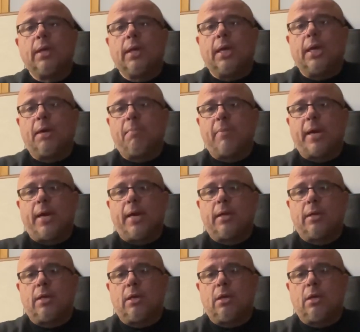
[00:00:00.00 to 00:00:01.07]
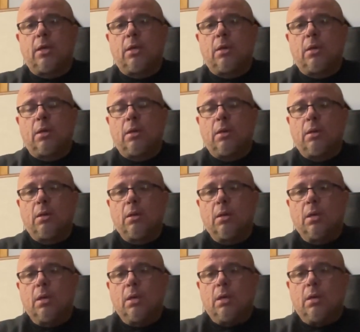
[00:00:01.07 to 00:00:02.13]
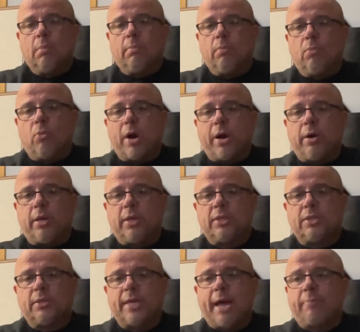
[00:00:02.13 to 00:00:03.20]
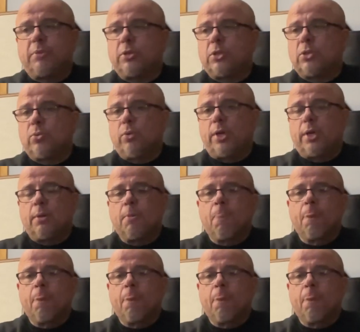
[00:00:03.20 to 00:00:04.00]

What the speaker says: and buy the wireless adapter to it,